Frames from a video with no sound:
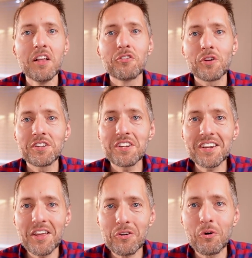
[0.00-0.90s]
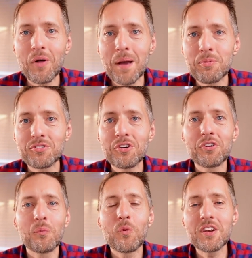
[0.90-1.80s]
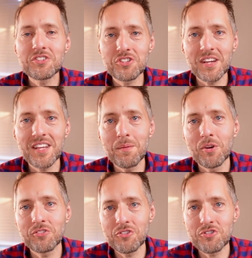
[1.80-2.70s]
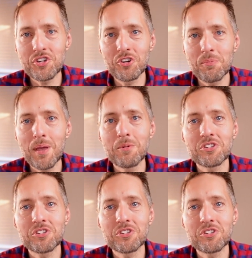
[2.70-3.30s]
So I did another whole episode on when should I take my Social Security payment?